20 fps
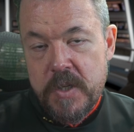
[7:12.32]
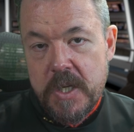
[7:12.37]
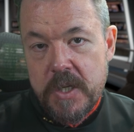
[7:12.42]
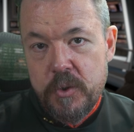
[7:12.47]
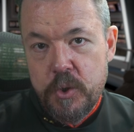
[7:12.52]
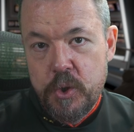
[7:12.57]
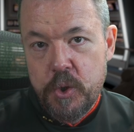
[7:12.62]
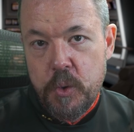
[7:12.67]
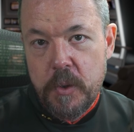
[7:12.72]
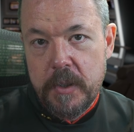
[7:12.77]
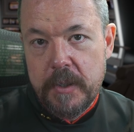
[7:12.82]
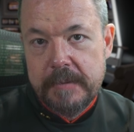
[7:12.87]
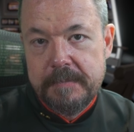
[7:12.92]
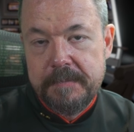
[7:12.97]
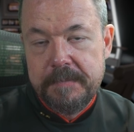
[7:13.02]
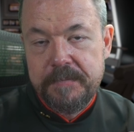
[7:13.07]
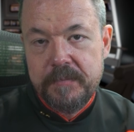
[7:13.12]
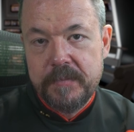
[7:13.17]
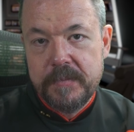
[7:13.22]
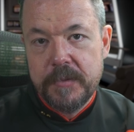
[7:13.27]
Sure
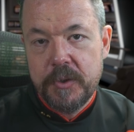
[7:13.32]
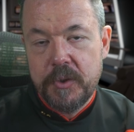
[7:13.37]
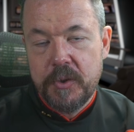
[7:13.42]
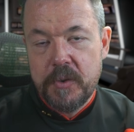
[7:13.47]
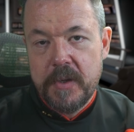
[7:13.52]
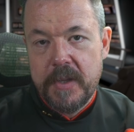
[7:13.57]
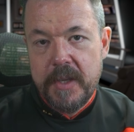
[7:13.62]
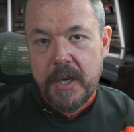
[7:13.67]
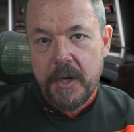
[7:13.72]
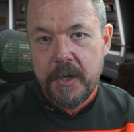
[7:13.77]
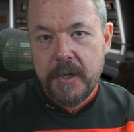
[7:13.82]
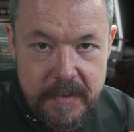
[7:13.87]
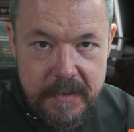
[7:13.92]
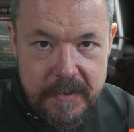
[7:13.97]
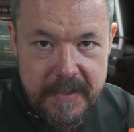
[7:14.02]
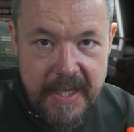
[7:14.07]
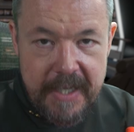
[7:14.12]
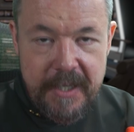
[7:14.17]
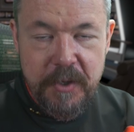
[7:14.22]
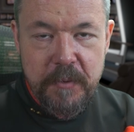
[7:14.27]
they are.
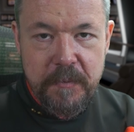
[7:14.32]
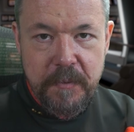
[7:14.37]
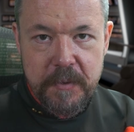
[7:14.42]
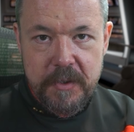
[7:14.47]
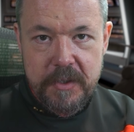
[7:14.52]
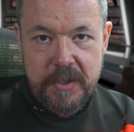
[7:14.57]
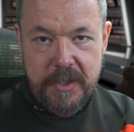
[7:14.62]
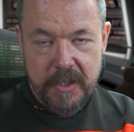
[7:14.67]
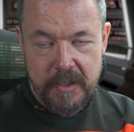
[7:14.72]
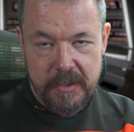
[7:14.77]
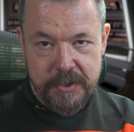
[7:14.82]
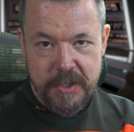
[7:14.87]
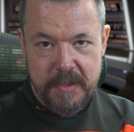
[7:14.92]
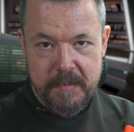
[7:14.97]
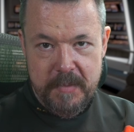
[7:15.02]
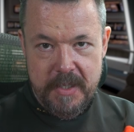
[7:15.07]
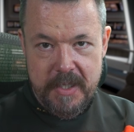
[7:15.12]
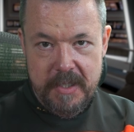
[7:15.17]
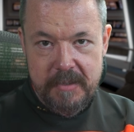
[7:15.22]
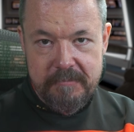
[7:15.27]
Thank you for indulging
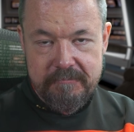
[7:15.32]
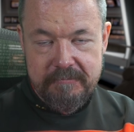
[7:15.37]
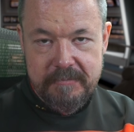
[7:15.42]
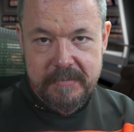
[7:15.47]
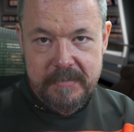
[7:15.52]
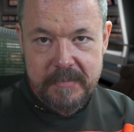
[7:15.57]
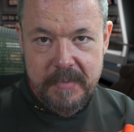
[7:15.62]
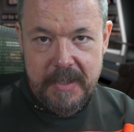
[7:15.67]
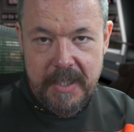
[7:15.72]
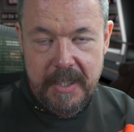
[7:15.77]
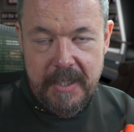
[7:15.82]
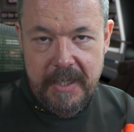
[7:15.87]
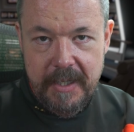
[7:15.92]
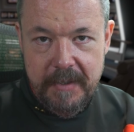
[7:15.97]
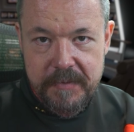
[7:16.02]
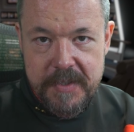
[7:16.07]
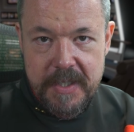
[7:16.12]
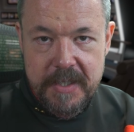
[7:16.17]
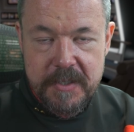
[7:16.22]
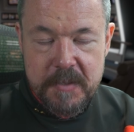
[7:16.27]
me.
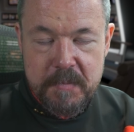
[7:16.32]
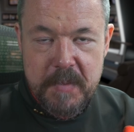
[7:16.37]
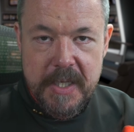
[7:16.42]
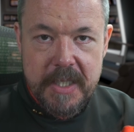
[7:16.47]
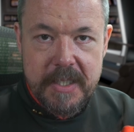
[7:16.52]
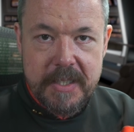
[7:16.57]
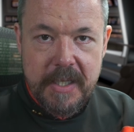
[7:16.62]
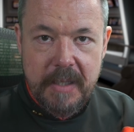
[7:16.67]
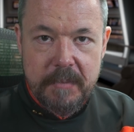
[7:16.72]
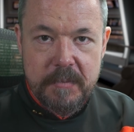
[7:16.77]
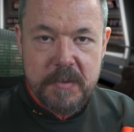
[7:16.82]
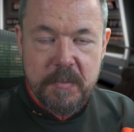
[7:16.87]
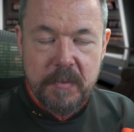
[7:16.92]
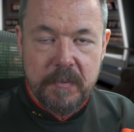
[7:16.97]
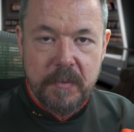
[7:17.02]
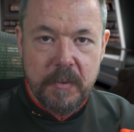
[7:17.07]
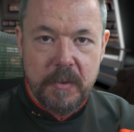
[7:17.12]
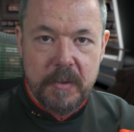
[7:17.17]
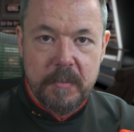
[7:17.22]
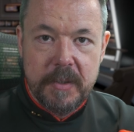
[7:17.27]
I've said this many times
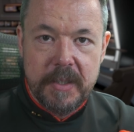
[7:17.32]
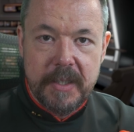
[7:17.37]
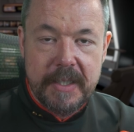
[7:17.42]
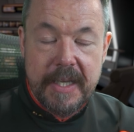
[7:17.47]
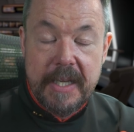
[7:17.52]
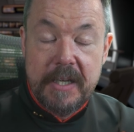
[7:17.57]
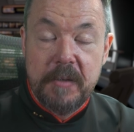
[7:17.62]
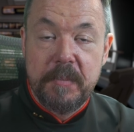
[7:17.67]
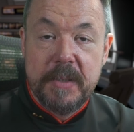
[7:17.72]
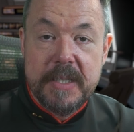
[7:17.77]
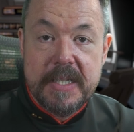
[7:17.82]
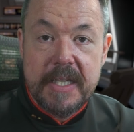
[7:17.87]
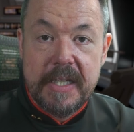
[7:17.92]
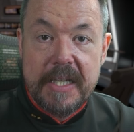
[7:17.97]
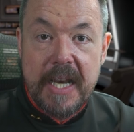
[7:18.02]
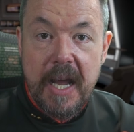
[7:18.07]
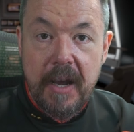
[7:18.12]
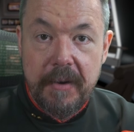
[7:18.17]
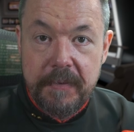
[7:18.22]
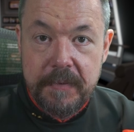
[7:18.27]
before, but it cannot be said
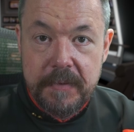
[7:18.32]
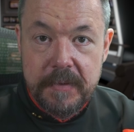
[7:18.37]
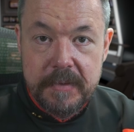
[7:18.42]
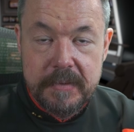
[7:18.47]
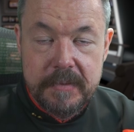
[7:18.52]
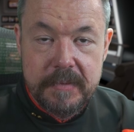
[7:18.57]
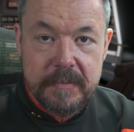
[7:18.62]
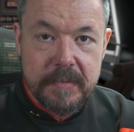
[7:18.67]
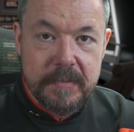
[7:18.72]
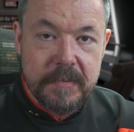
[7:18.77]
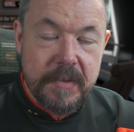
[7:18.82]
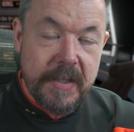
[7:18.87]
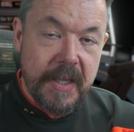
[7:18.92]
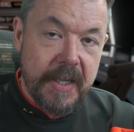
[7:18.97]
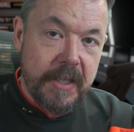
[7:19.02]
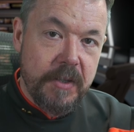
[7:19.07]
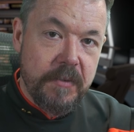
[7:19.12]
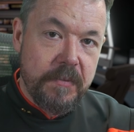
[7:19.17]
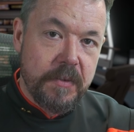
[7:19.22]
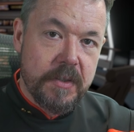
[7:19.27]
enough.
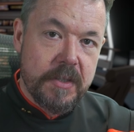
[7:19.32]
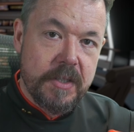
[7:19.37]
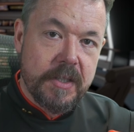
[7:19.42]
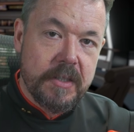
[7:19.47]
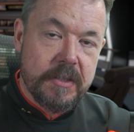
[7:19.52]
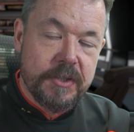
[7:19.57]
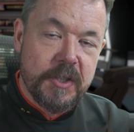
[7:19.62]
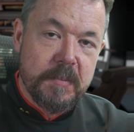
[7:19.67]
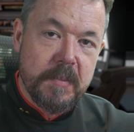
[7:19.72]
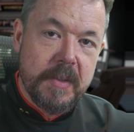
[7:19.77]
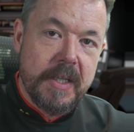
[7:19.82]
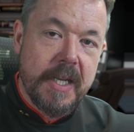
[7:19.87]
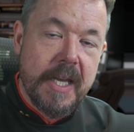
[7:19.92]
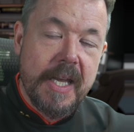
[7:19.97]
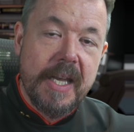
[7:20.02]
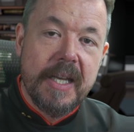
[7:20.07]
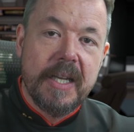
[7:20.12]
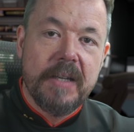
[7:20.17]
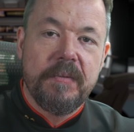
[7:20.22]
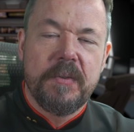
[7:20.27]
Thank you for indulging me
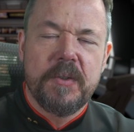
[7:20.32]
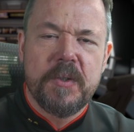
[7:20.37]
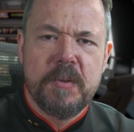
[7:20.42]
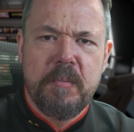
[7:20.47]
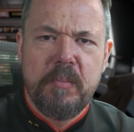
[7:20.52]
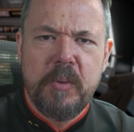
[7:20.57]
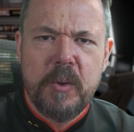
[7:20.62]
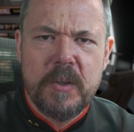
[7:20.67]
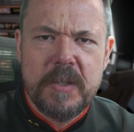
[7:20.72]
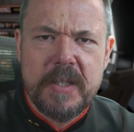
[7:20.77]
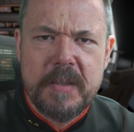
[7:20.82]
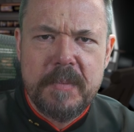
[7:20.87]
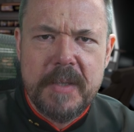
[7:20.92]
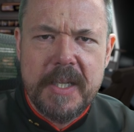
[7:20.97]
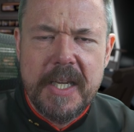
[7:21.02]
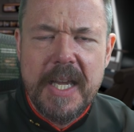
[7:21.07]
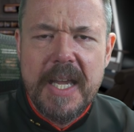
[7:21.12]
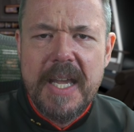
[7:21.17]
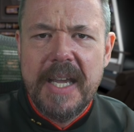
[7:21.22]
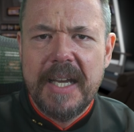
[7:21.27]
and for supporting
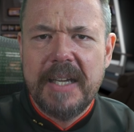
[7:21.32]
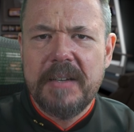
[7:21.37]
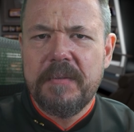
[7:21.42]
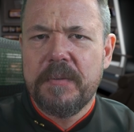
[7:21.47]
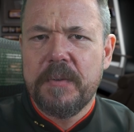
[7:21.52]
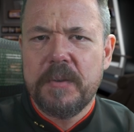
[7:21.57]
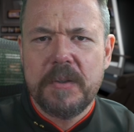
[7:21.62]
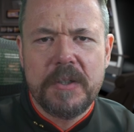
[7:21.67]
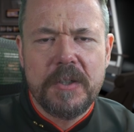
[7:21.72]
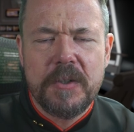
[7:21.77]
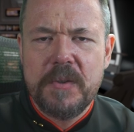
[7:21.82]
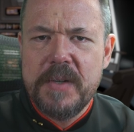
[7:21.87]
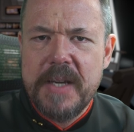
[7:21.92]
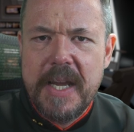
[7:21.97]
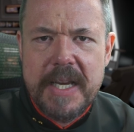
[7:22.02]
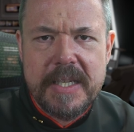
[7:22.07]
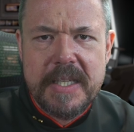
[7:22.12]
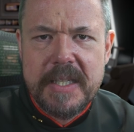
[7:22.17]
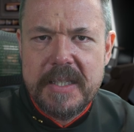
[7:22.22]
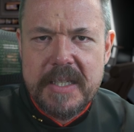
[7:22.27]
me and for
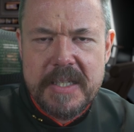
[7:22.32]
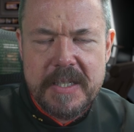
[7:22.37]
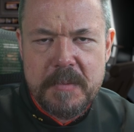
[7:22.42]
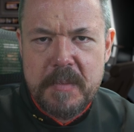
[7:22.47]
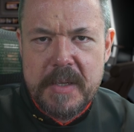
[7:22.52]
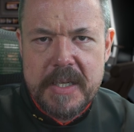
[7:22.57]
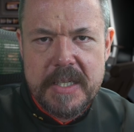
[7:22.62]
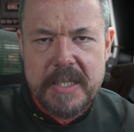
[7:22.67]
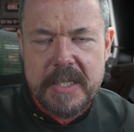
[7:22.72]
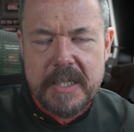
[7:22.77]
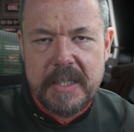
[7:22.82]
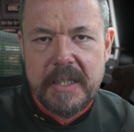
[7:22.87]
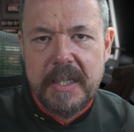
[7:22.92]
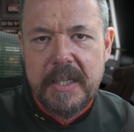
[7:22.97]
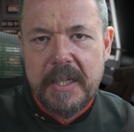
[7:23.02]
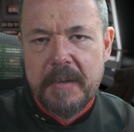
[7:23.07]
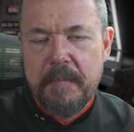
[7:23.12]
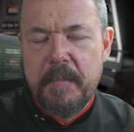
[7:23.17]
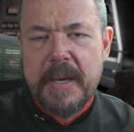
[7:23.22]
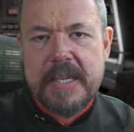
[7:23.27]
creating these amazing
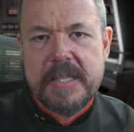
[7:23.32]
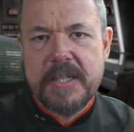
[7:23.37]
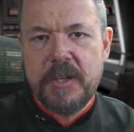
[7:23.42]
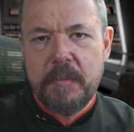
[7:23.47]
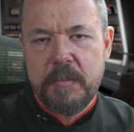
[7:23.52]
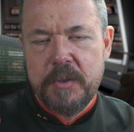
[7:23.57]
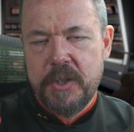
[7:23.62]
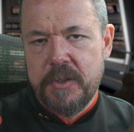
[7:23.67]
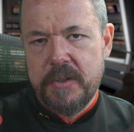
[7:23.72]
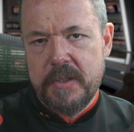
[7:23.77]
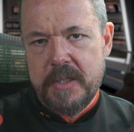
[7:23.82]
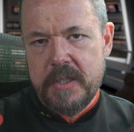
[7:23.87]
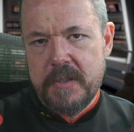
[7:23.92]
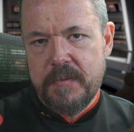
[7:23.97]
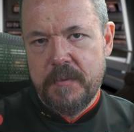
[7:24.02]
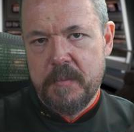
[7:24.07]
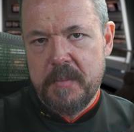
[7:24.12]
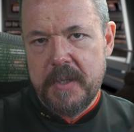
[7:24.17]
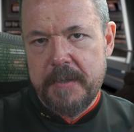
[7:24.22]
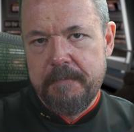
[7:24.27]
opportunities
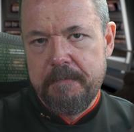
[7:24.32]
for me.